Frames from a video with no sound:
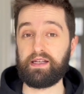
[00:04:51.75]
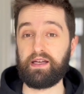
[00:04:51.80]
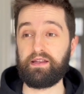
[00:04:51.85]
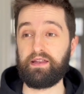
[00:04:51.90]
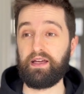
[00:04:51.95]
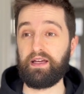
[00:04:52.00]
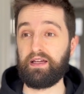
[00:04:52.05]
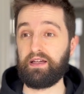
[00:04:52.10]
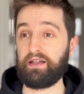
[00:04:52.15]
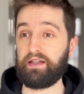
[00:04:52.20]
I
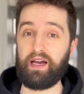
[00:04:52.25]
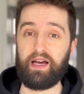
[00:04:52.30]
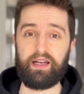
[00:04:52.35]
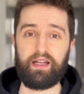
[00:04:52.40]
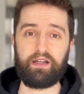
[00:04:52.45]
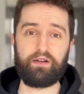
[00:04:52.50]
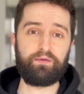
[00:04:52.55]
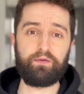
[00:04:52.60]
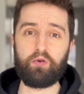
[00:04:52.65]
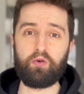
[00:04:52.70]
think,
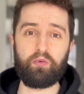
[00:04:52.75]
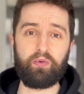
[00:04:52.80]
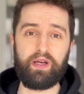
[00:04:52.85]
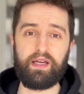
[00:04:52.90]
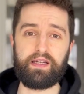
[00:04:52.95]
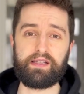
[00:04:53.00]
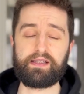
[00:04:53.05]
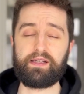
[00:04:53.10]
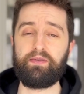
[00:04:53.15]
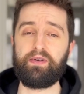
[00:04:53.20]
like 4
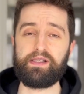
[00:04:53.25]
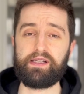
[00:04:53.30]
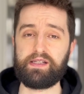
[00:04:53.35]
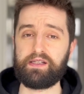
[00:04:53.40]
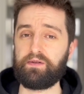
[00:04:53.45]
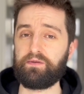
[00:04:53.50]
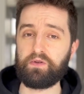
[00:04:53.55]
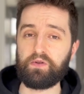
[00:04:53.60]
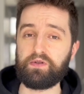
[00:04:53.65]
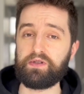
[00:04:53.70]
weeks, sometimes there's
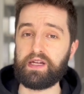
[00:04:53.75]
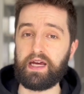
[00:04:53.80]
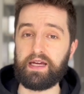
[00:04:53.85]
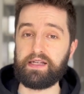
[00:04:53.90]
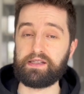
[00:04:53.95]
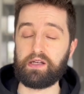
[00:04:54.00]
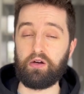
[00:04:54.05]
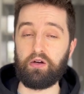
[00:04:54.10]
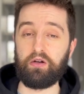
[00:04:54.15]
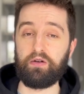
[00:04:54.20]
a few
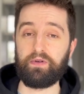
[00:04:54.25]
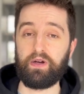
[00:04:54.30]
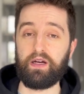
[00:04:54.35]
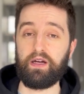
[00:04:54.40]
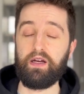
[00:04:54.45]
days over,